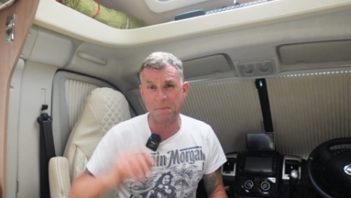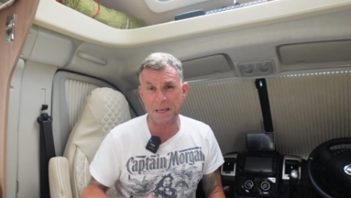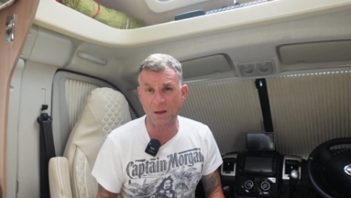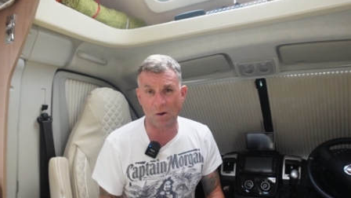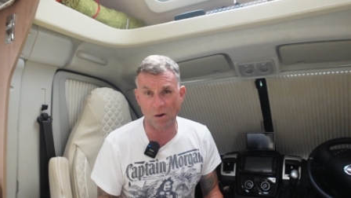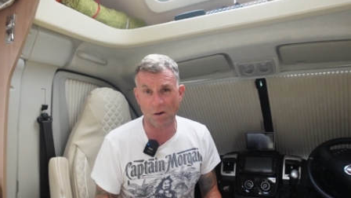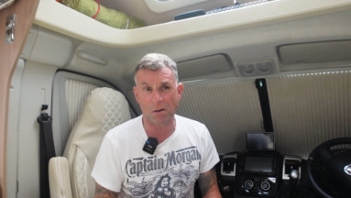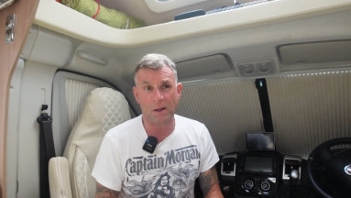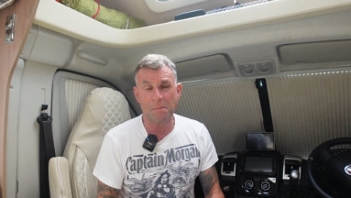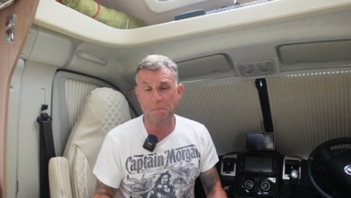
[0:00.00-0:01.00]

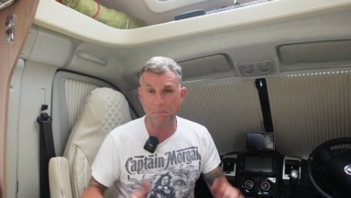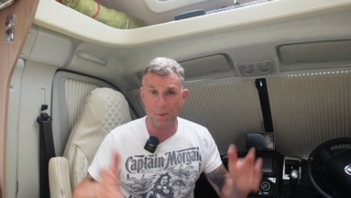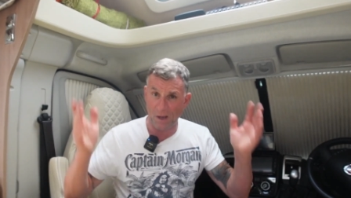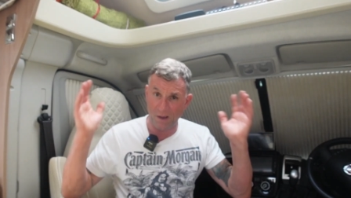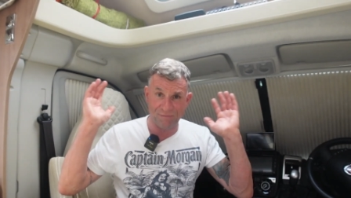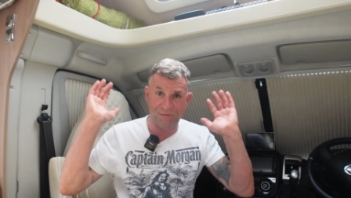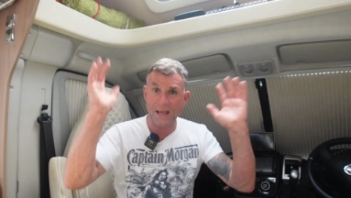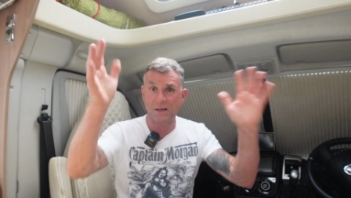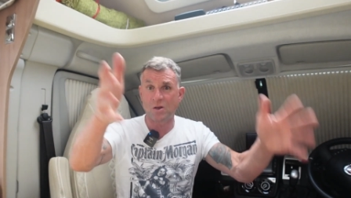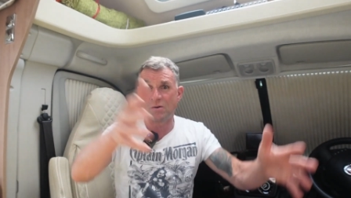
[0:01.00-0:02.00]
meter
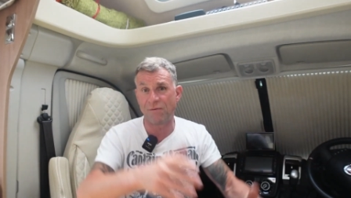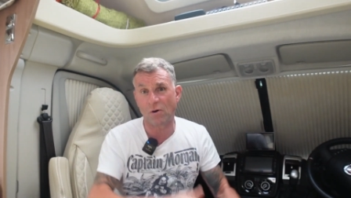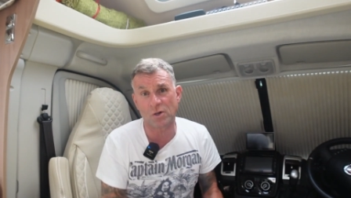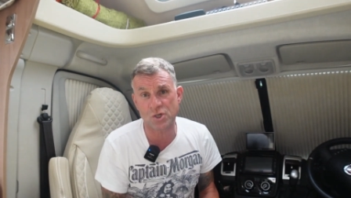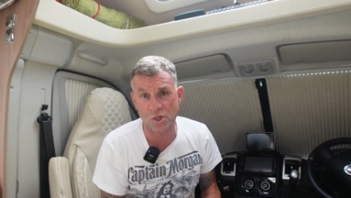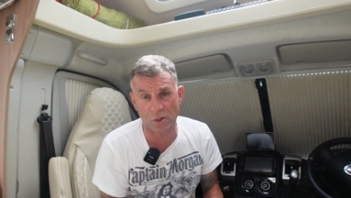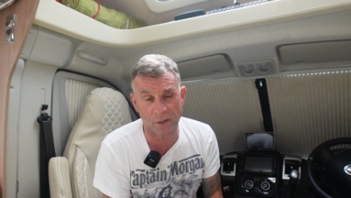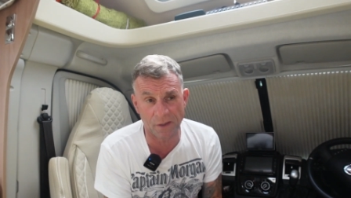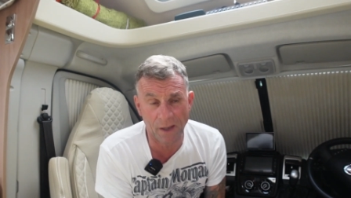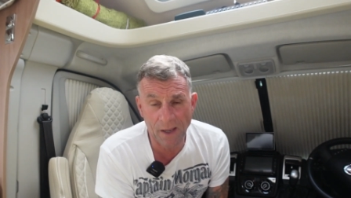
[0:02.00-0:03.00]
van
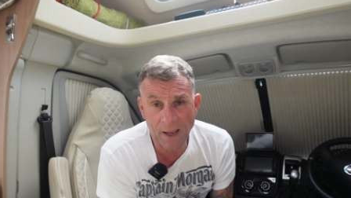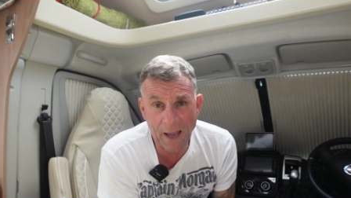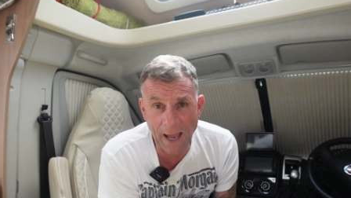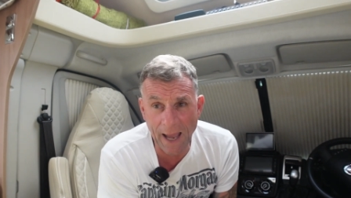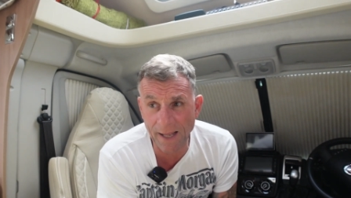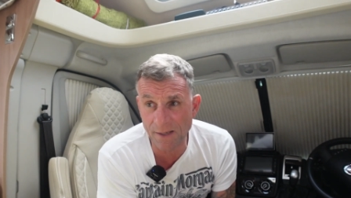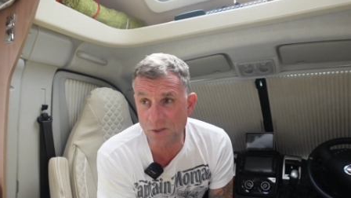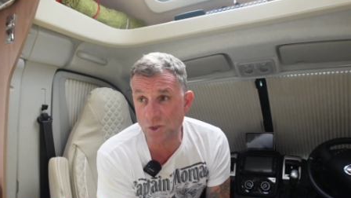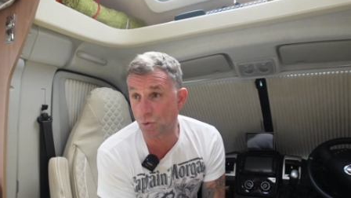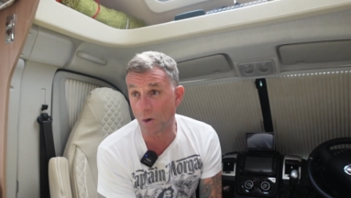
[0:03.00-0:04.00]
conversion
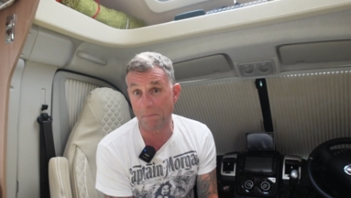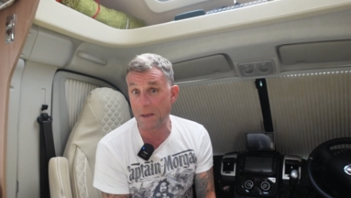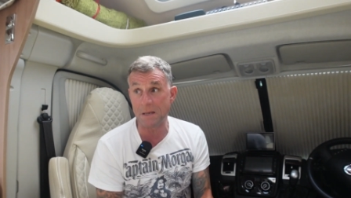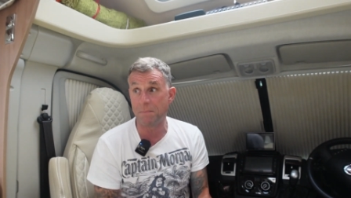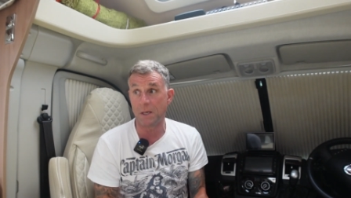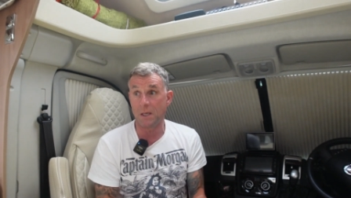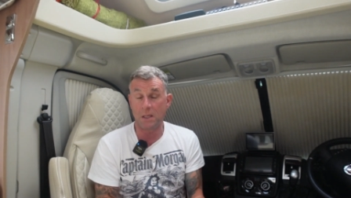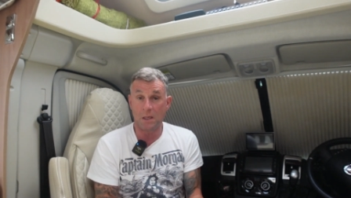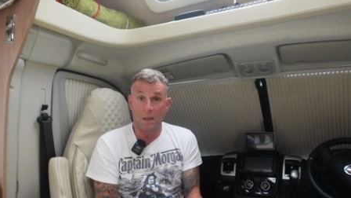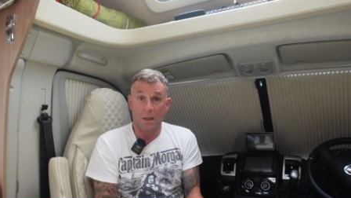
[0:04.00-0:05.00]
and trying to
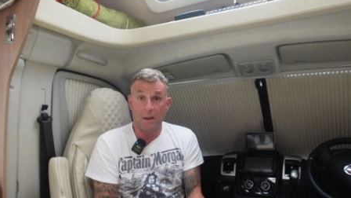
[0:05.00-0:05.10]
maybe,